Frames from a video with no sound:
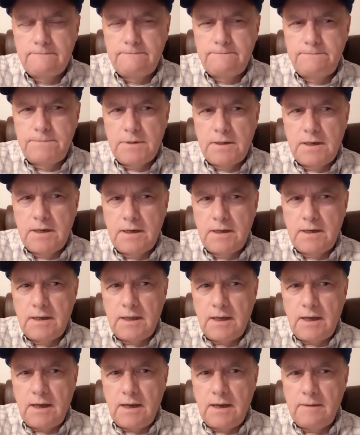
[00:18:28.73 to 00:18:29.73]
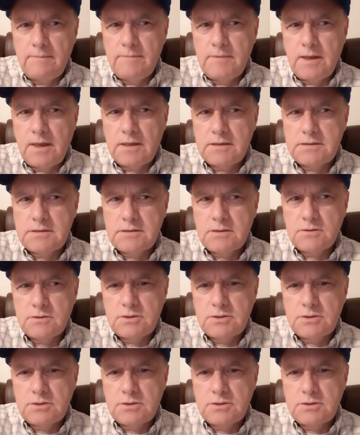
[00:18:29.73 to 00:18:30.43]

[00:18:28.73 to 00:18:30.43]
But I'm not so